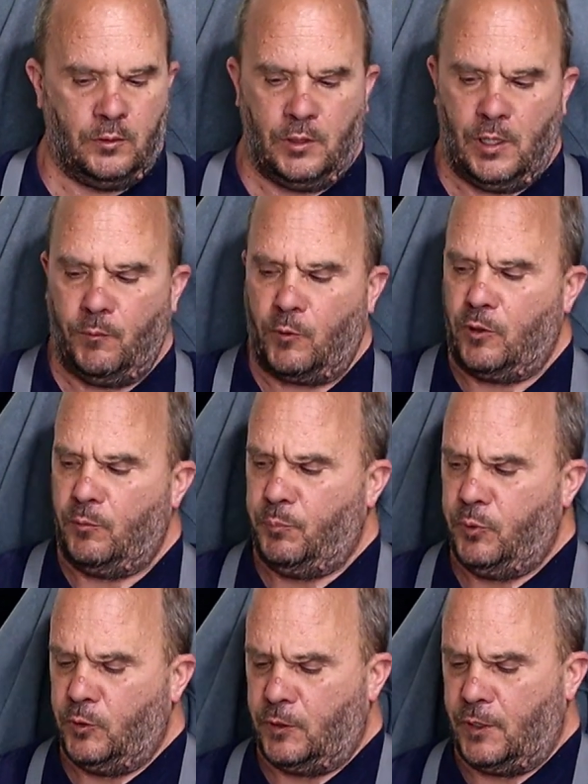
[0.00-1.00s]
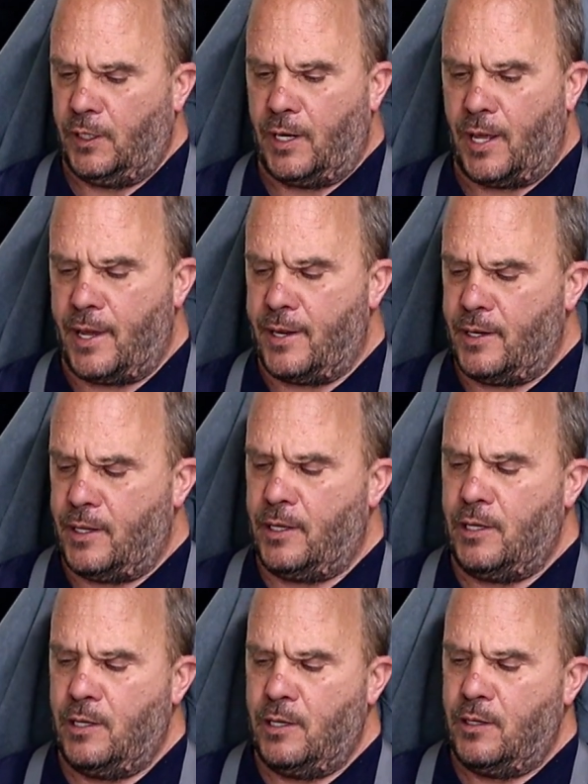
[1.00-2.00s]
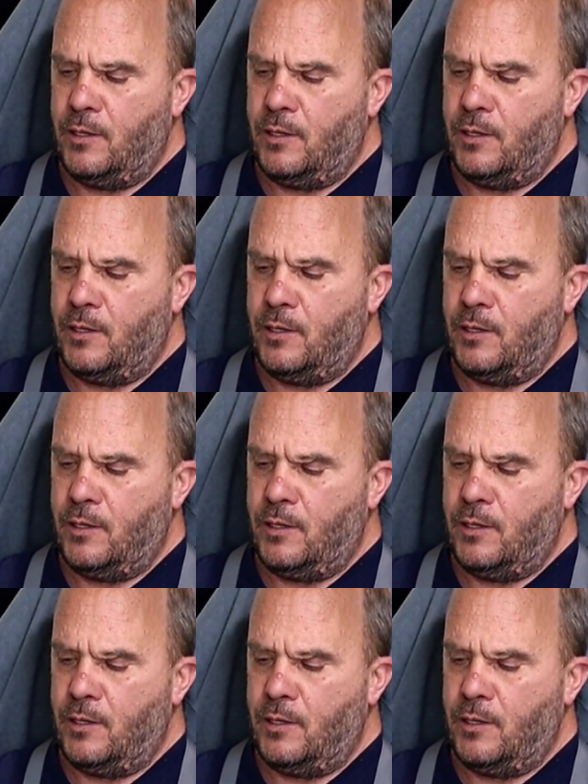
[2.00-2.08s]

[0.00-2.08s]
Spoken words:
Now we're going to put the 90